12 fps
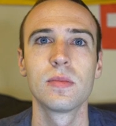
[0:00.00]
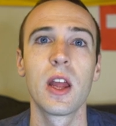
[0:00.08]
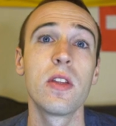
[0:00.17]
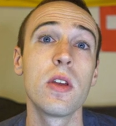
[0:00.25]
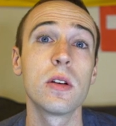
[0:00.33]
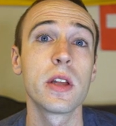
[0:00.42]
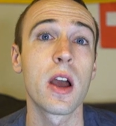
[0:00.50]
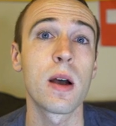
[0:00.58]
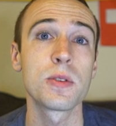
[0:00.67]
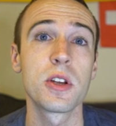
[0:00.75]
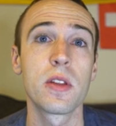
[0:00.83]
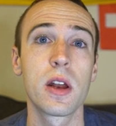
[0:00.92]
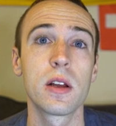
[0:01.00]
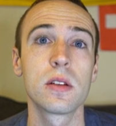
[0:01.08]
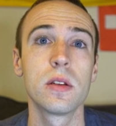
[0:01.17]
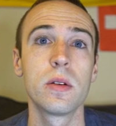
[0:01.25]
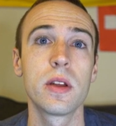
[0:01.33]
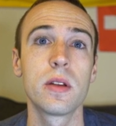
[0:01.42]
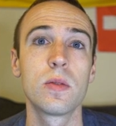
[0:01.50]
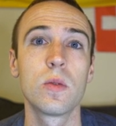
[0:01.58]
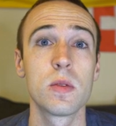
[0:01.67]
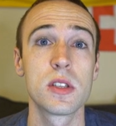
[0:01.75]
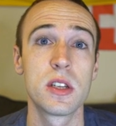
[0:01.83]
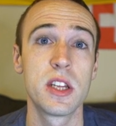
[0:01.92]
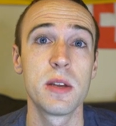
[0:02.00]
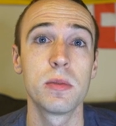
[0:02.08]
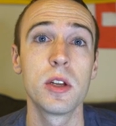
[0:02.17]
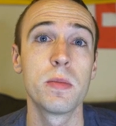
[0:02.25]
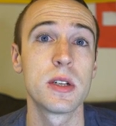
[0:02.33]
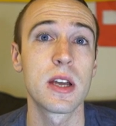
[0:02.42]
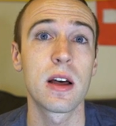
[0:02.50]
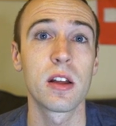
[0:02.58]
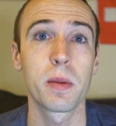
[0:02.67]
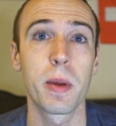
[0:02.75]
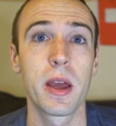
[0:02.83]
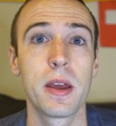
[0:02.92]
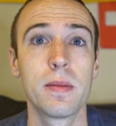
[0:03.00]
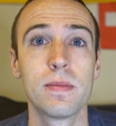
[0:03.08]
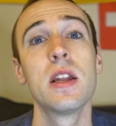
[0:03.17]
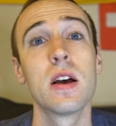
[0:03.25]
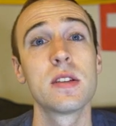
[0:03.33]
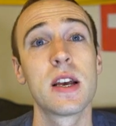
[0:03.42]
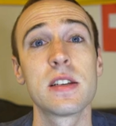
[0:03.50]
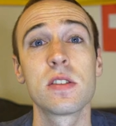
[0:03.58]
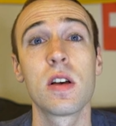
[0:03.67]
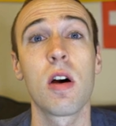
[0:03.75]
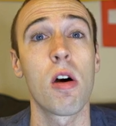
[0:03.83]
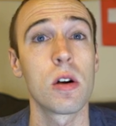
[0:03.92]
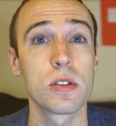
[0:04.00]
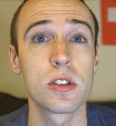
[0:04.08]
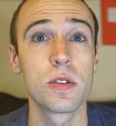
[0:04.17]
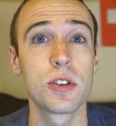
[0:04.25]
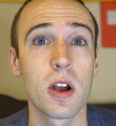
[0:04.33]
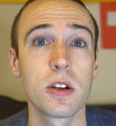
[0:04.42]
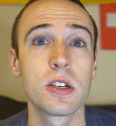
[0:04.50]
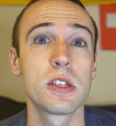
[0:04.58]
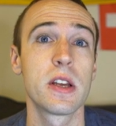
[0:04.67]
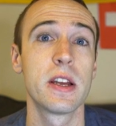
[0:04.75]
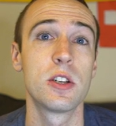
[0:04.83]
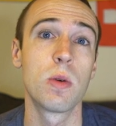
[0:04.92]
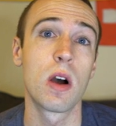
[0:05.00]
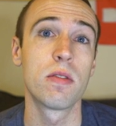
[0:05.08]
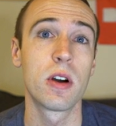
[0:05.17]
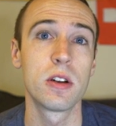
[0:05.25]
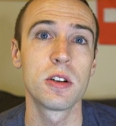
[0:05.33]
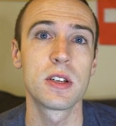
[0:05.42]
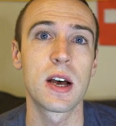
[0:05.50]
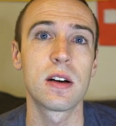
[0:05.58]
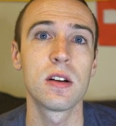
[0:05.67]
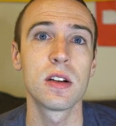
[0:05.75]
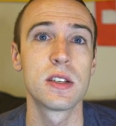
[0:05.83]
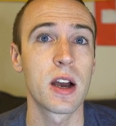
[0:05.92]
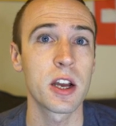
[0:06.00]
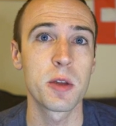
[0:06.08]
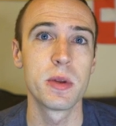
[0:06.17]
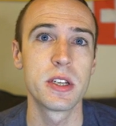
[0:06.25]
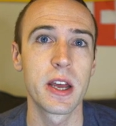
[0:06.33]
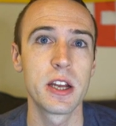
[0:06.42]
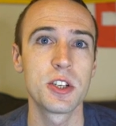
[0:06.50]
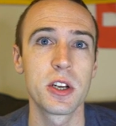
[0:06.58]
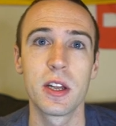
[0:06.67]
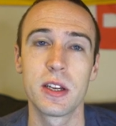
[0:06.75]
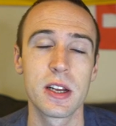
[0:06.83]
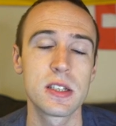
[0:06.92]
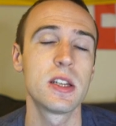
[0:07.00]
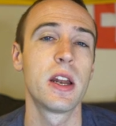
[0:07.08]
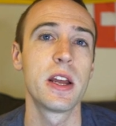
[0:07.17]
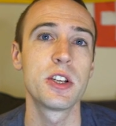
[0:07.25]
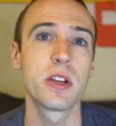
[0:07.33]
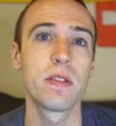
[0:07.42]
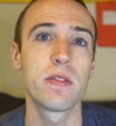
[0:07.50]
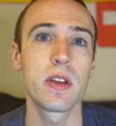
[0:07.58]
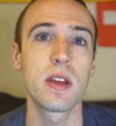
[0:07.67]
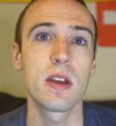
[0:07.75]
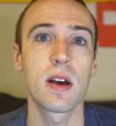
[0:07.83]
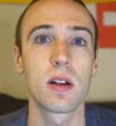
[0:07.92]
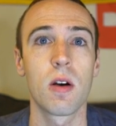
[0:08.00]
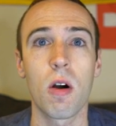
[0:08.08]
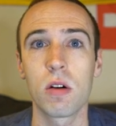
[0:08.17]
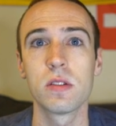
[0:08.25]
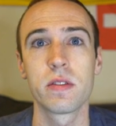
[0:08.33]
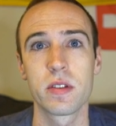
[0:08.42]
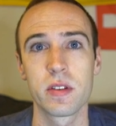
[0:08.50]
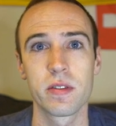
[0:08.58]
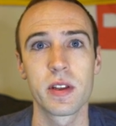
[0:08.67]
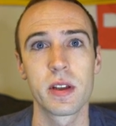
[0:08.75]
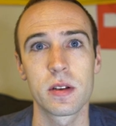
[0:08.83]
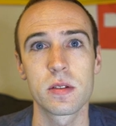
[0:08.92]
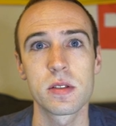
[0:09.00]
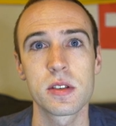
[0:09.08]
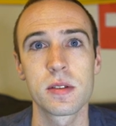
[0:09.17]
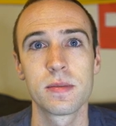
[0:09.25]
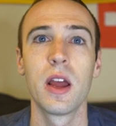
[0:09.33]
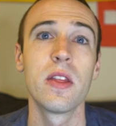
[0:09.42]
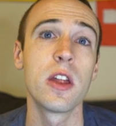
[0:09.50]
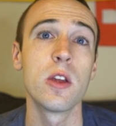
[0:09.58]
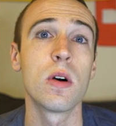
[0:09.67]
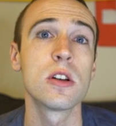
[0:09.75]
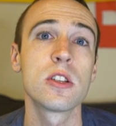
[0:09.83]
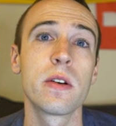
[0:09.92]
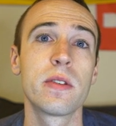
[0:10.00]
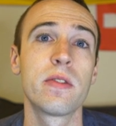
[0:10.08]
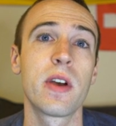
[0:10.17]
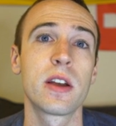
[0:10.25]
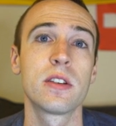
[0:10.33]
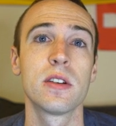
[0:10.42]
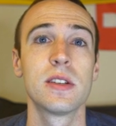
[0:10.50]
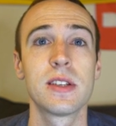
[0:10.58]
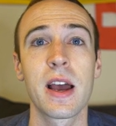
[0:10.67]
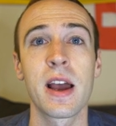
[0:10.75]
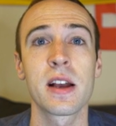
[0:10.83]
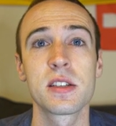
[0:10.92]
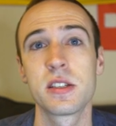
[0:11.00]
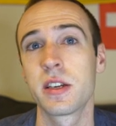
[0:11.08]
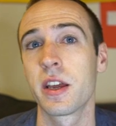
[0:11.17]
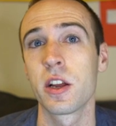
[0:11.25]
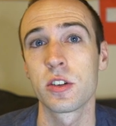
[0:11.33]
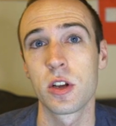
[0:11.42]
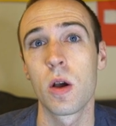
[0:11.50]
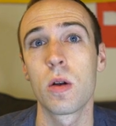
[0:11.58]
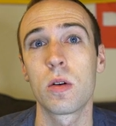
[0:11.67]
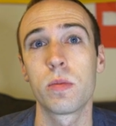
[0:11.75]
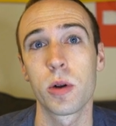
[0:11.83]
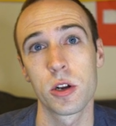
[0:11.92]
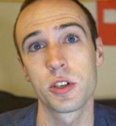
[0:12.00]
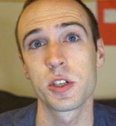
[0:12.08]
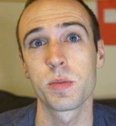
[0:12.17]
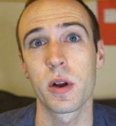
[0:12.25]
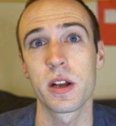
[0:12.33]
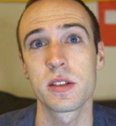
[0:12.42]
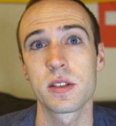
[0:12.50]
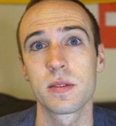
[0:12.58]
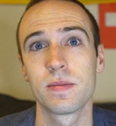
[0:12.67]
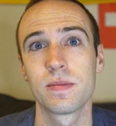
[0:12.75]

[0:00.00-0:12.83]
And the only option that included was the deep blue metallic paint. Now Tesla also charges a $1,200 documentation and destination fee on all of their vehicles. And then you also have to factor in tax to get your total purchase price.